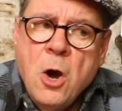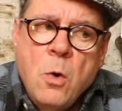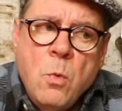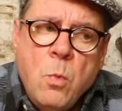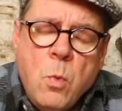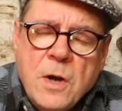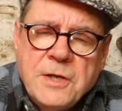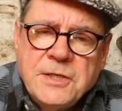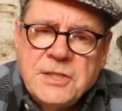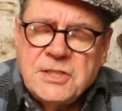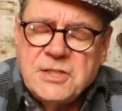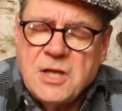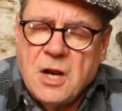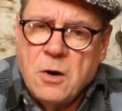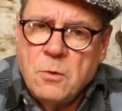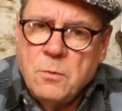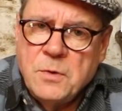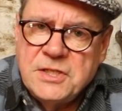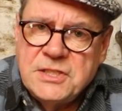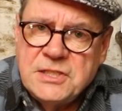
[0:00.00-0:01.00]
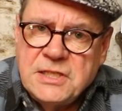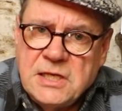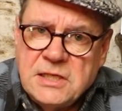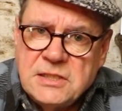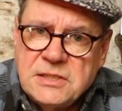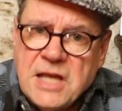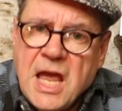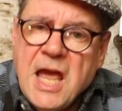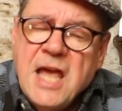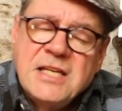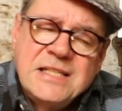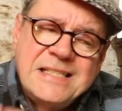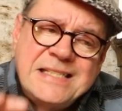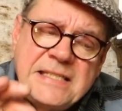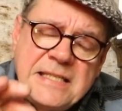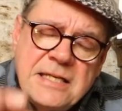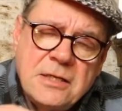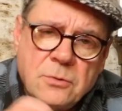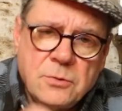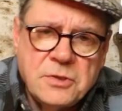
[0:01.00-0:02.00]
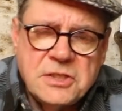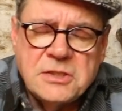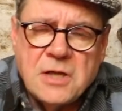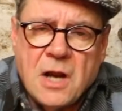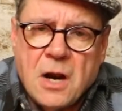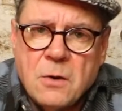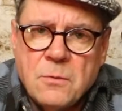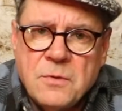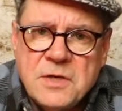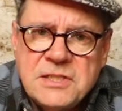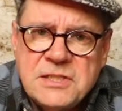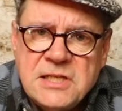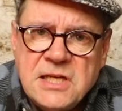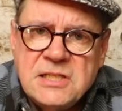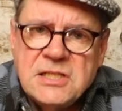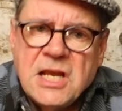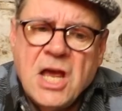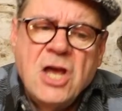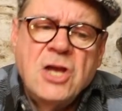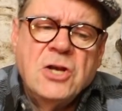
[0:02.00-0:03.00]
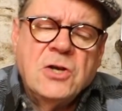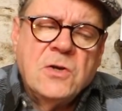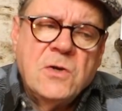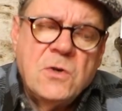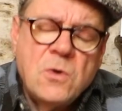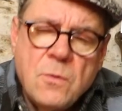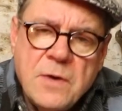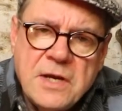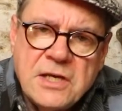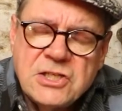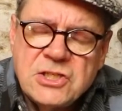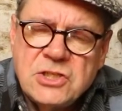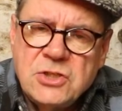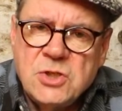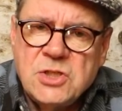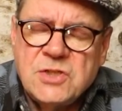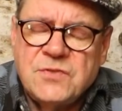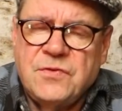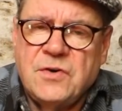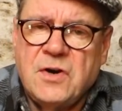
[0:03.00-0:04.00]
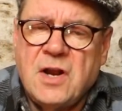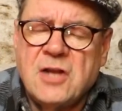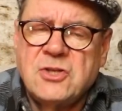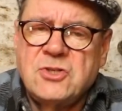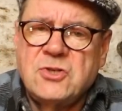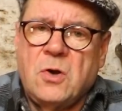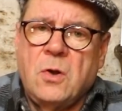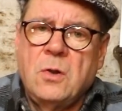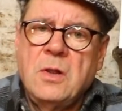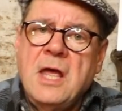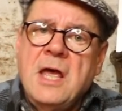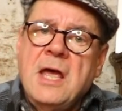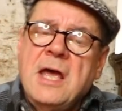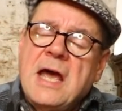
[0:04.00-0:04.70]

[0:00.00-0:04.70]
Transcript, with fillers: one star whiskies, zero star whiskies. No excuse for it at all.